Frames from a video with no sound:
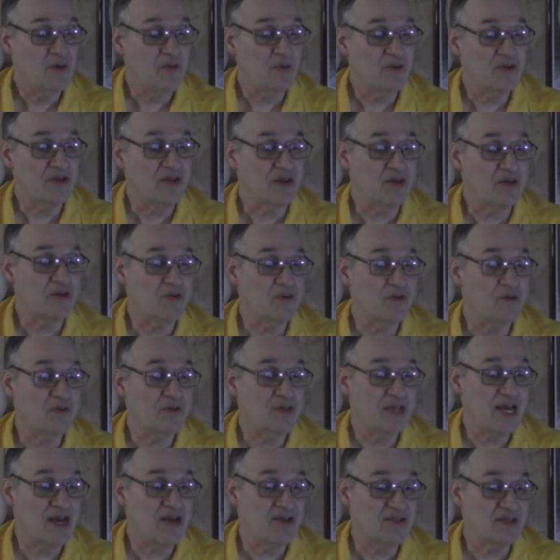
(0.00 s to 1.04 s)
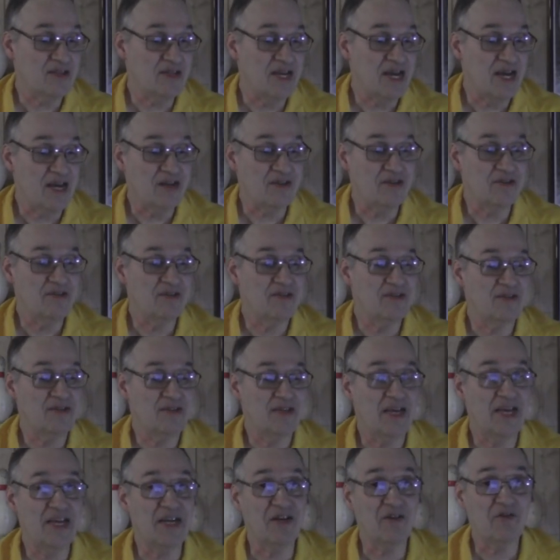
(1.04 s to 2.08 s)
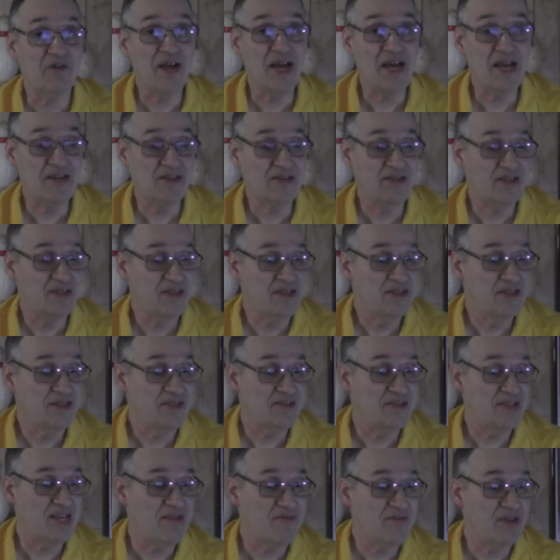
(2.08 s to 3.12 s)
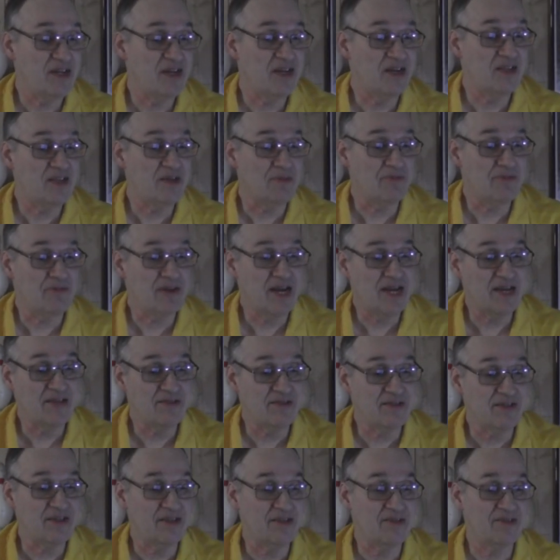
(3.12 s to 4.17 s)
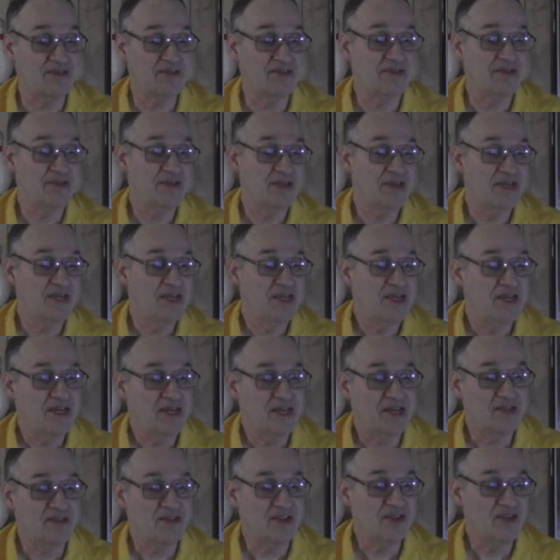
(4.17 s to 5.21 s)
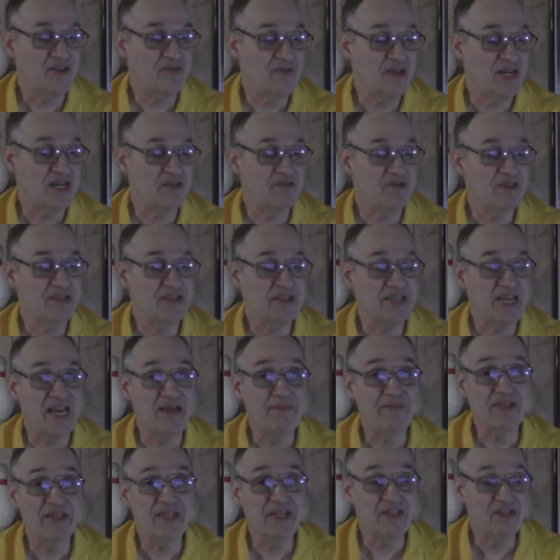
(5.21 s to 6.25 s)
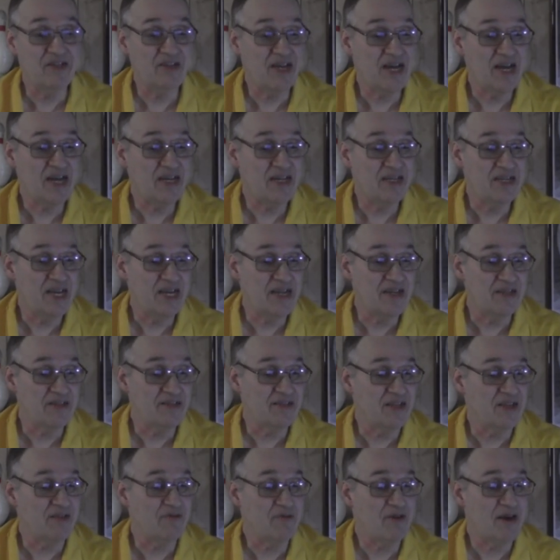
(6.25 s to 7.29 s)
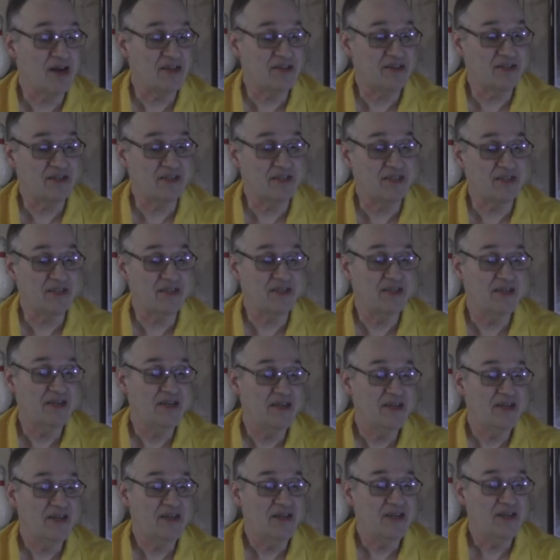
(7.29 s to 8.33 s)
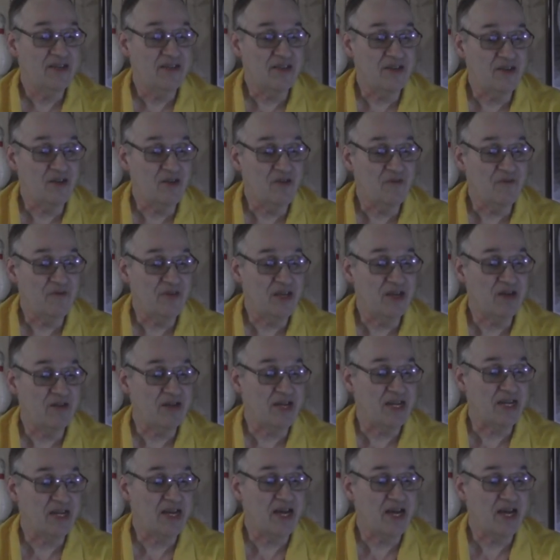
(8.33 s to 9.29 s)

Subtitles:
worth a cool $1,000, and crashed 7 other prize lists. His other victories came in the John Dennis in Washington, the Newfield